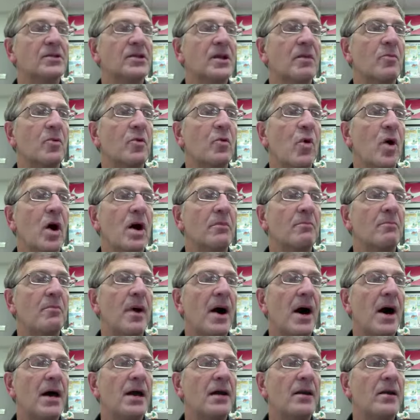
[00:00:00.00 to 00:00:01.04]
Number 1,
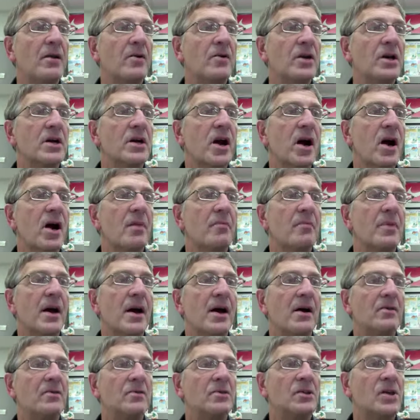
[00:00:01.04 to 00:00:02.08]
binary
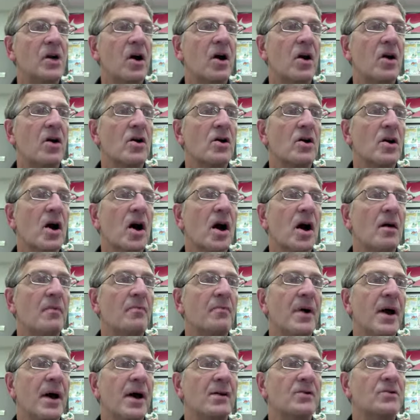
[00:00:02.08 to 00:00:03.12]
compounds are
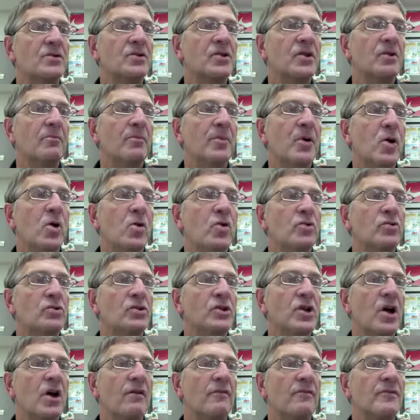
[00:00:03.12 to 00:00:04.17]
compounds
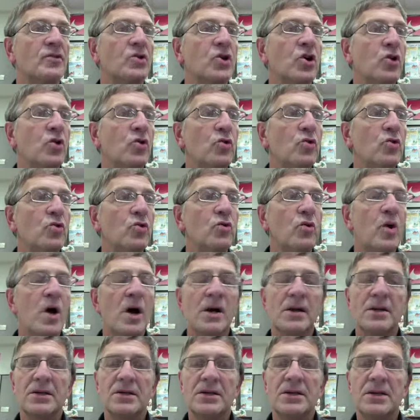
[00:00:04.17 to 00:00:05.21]
composed of two
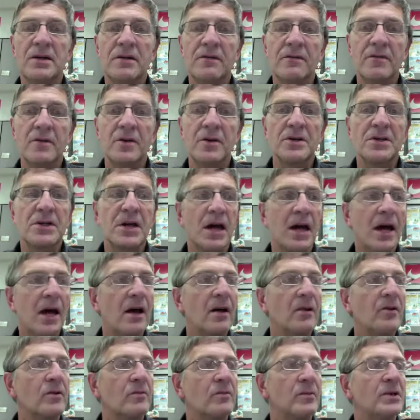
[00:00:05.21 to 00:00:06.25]
different
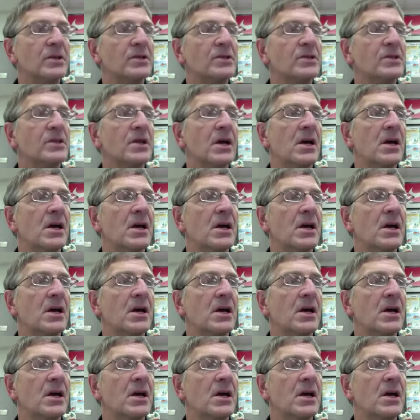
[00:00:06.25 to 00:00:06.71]
elements.